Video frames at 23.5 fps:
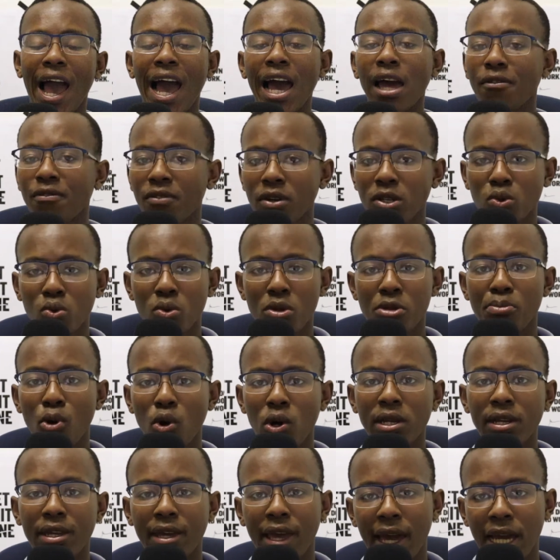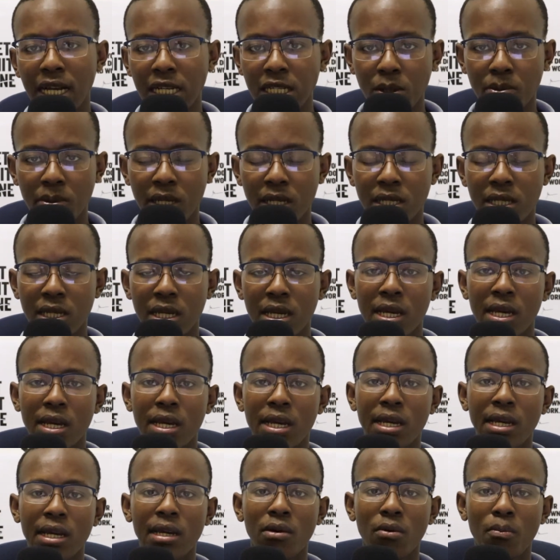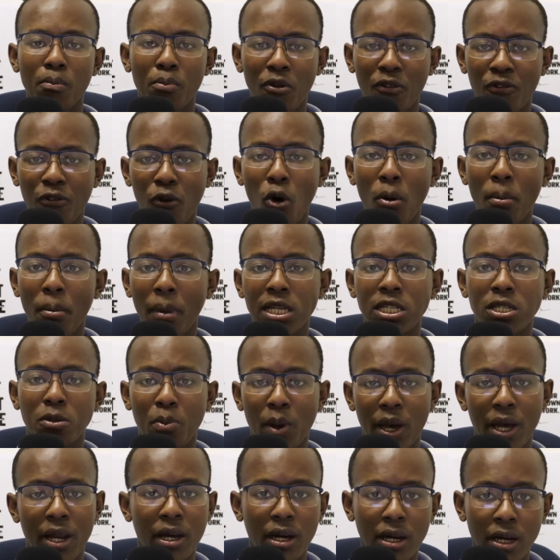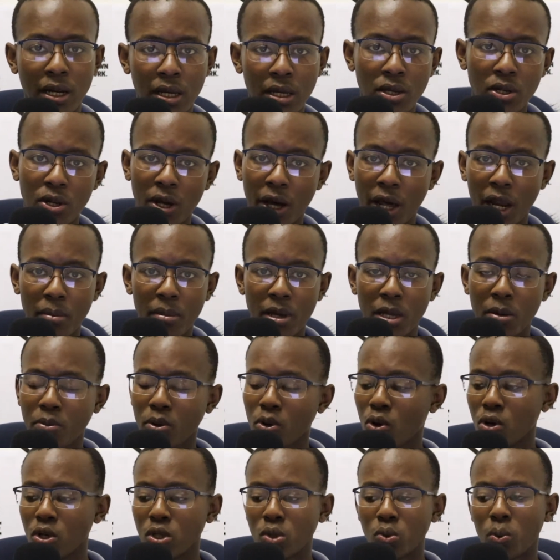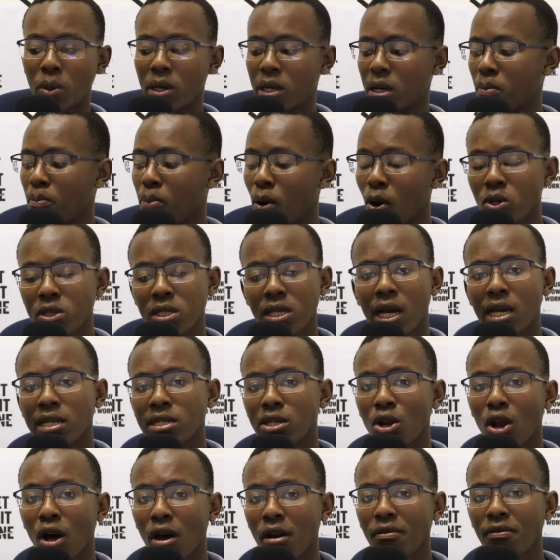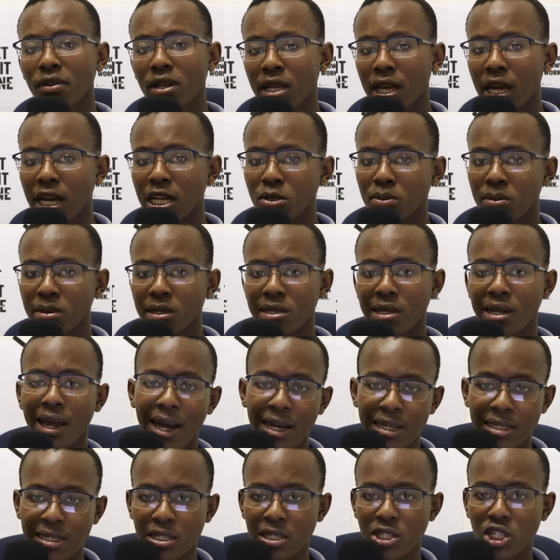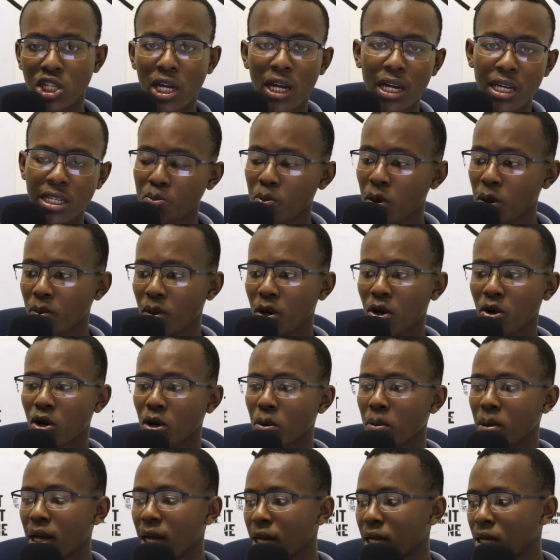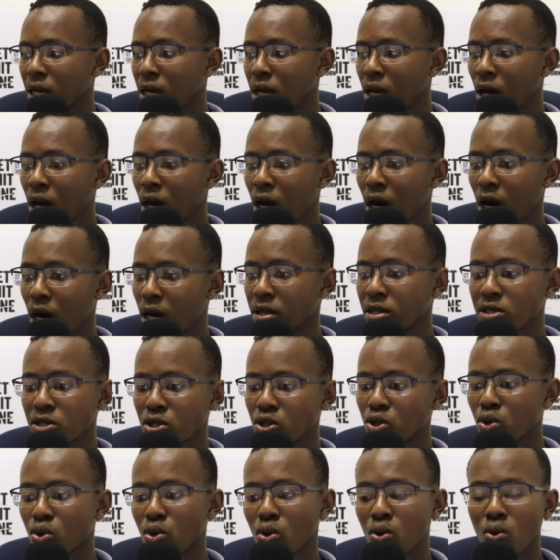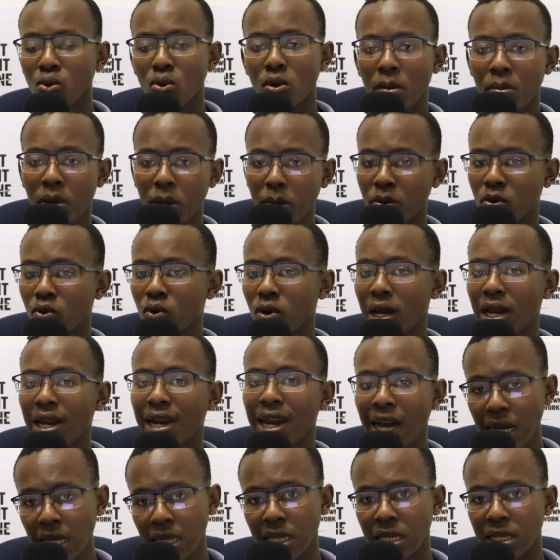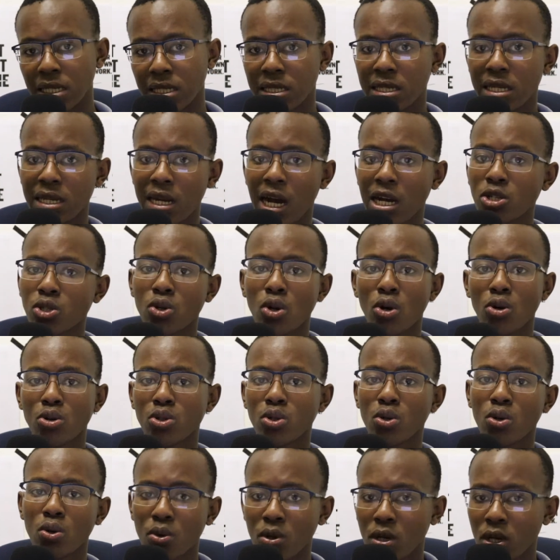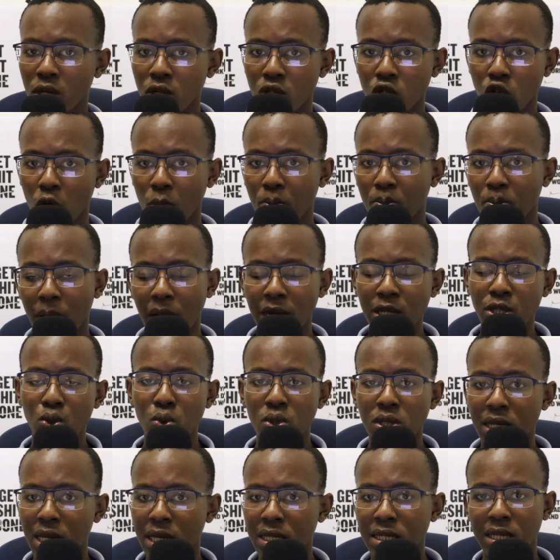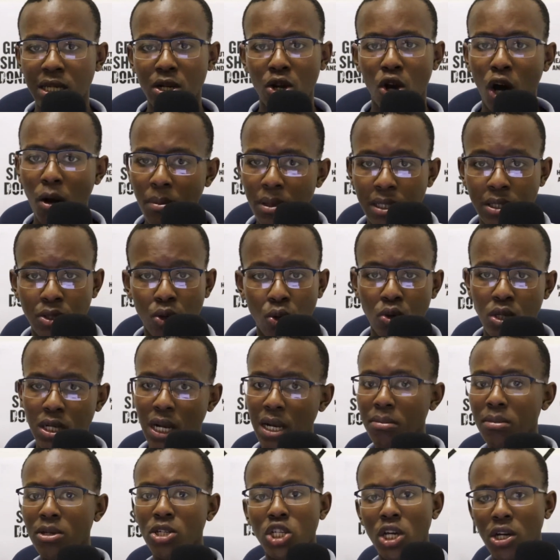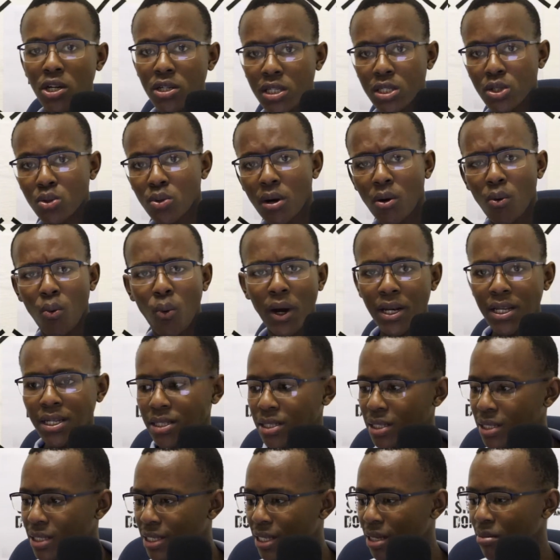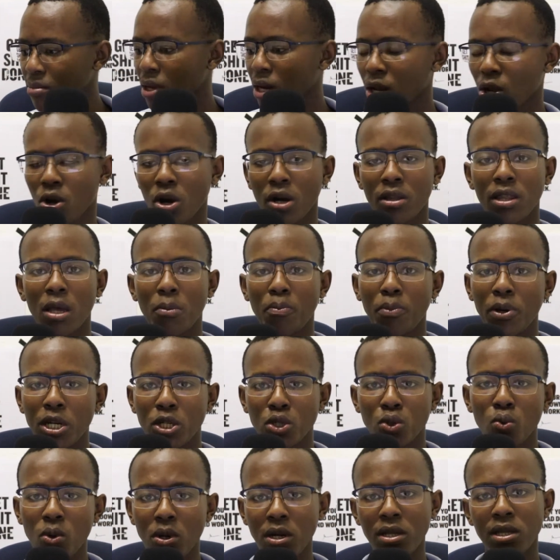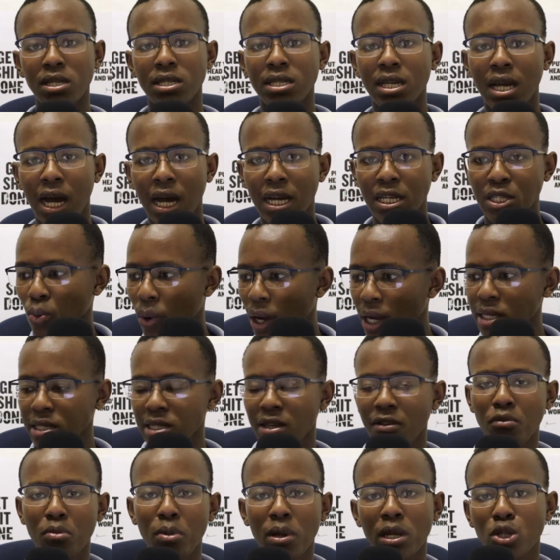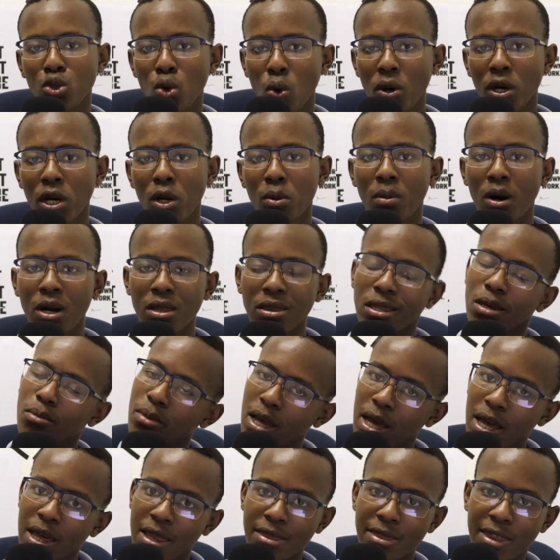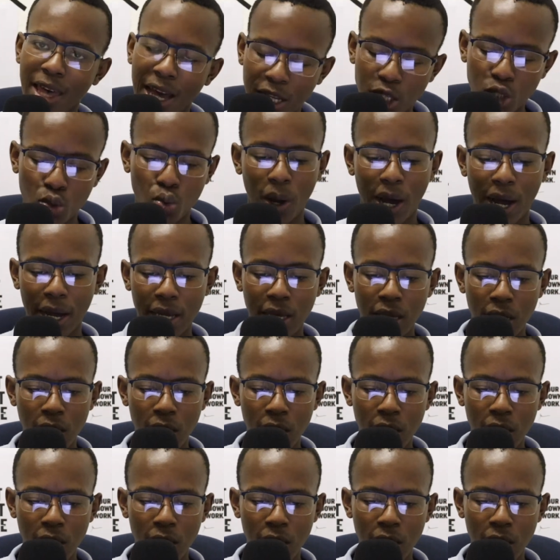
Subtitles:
Adverts with more engagement perform much better. You know what I mean? Because when a post has a lot of engagements, likes and shares, people are going to be like, oh, this is cool. People really like this. Then I should also drop my 2 cents and comment, or let me share it as well. What is this? Let me click on their page. Who are these guys? Why is everybody talking about them? That's why.